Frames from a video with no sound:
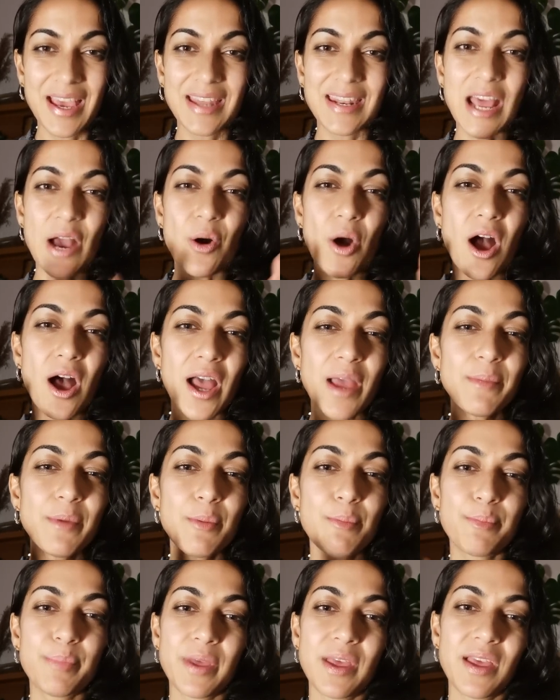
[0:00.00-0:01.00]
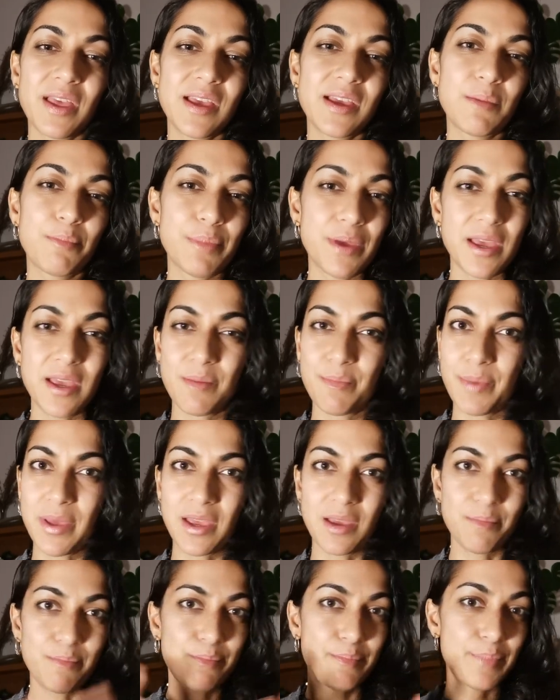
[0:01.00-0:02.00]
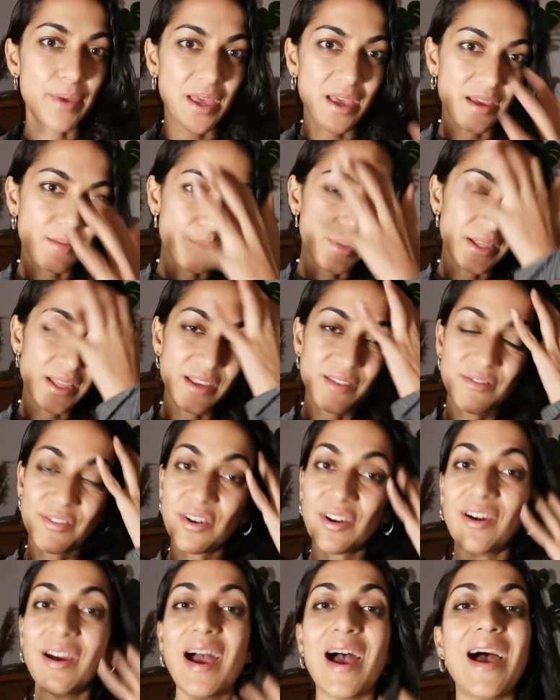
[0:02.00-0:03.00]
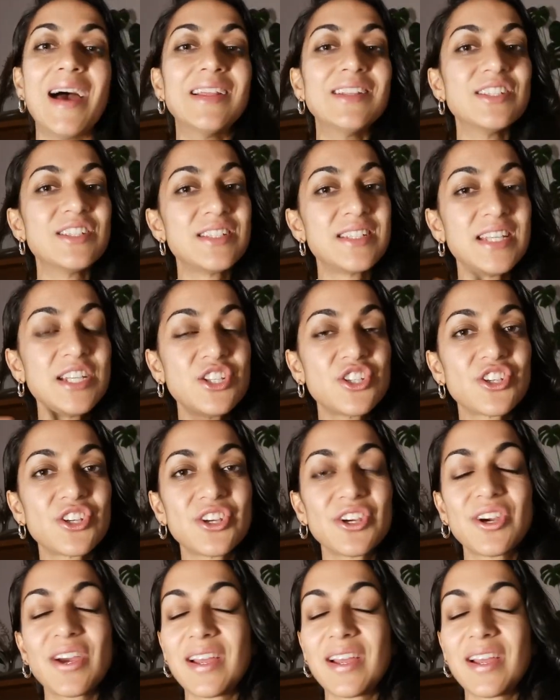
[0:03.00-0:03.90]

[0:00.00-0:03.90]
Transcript: Now, I'm a big believer and teacher.